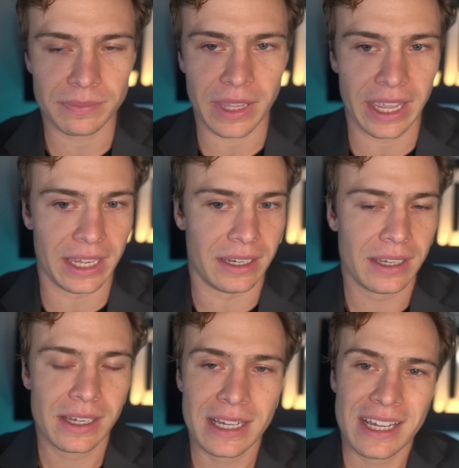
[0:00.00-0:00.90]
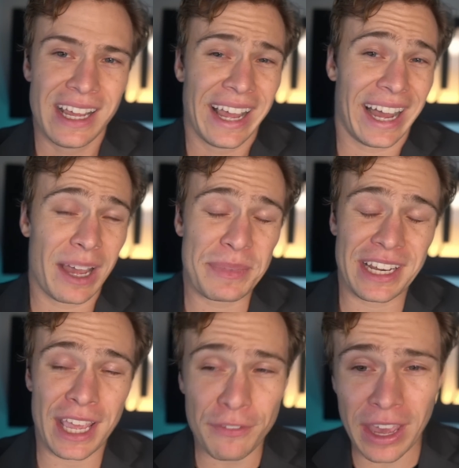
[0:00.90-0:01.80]
And I mean,
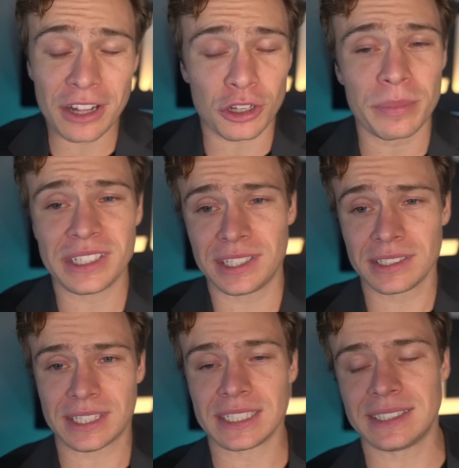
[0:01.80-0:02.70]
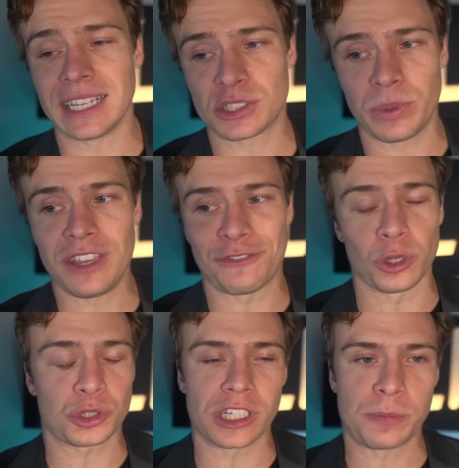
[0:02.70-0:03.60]
if Eckler misses this next week,
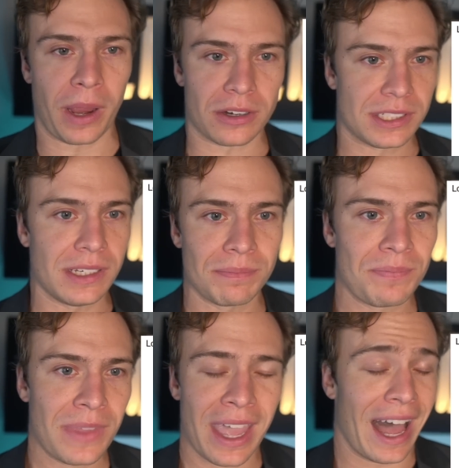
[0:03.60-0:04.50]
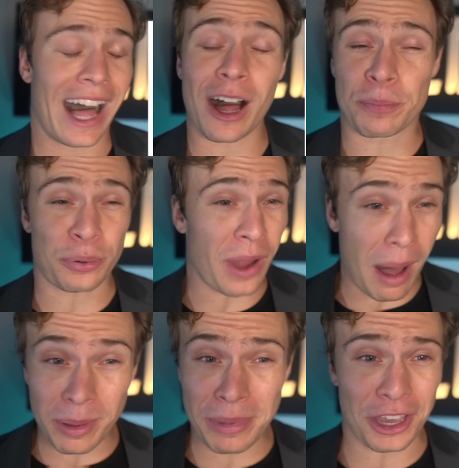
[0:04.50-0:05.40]
full transparency, I'll
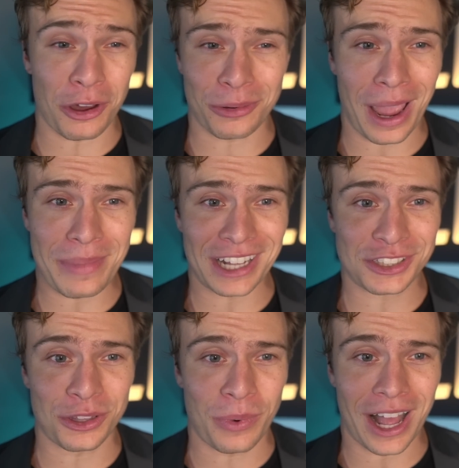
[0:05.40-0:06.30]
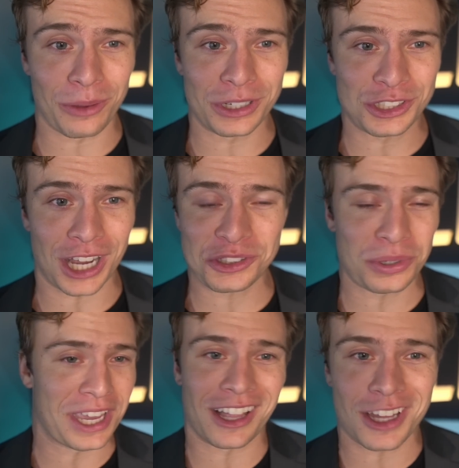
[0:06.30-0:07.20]
probably be going right back to the well with
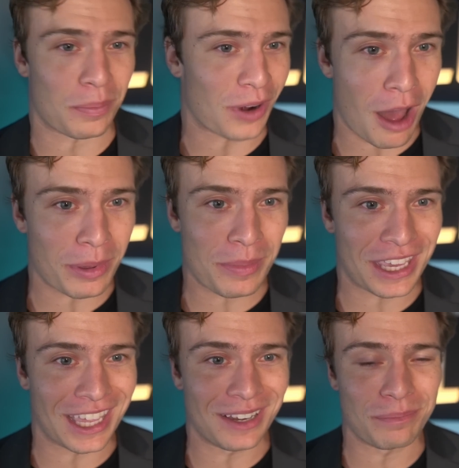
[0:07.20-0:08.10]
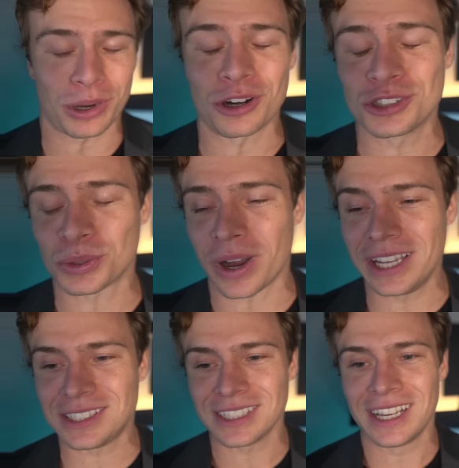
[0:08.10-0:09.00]
Joshua Kelly. I'll probably be getting burned
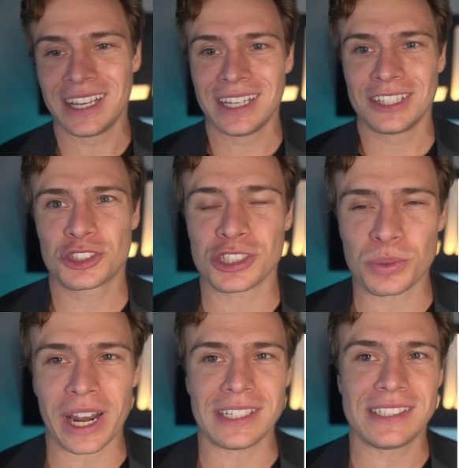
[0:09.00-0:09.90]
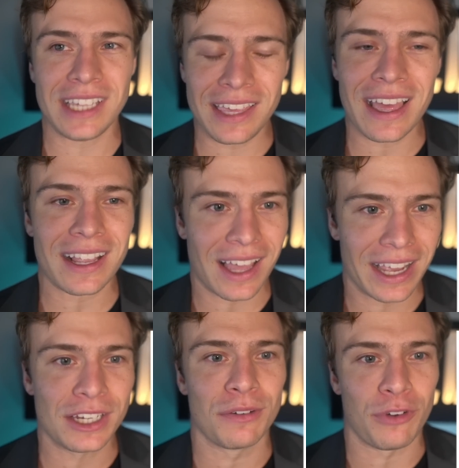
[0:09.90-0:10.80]
twice just because when I see that
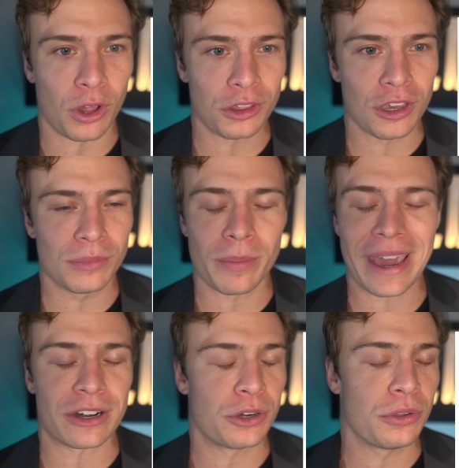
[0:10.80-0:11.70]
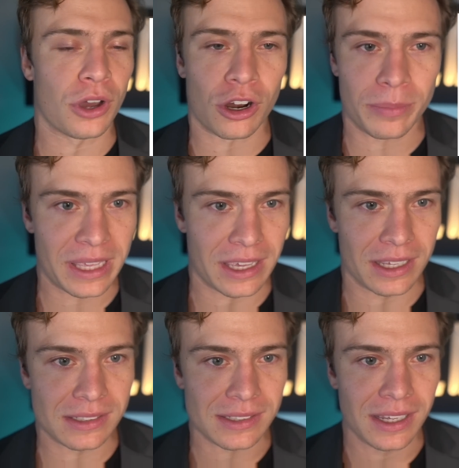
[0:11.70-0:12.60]
kind of volume, no matter who the R B
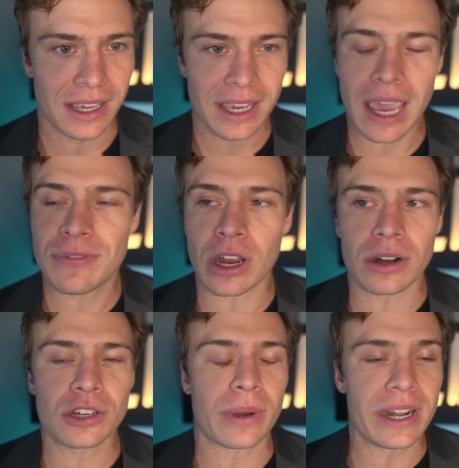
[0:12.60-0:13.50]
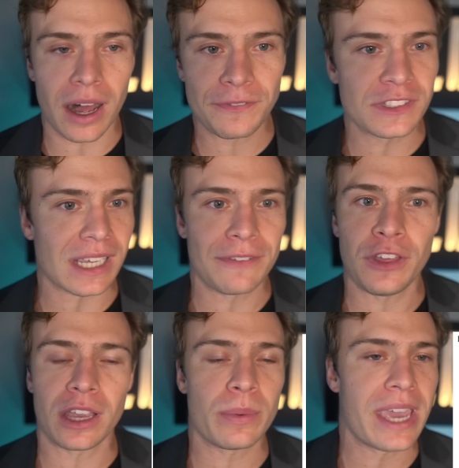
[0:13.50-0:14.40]
is, if they're in a great offense, I
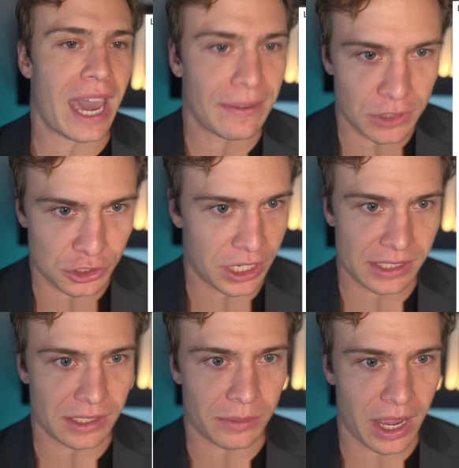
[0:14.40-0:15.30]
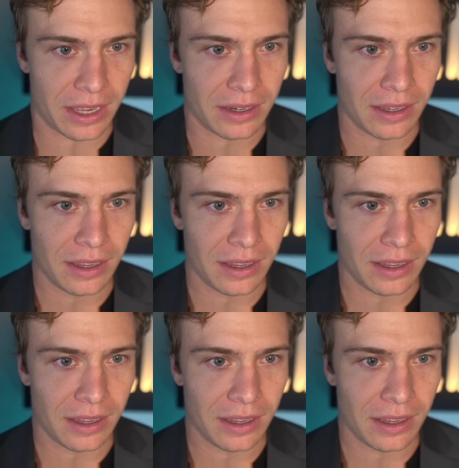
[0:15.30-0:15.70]
feel like we have to chase it, right?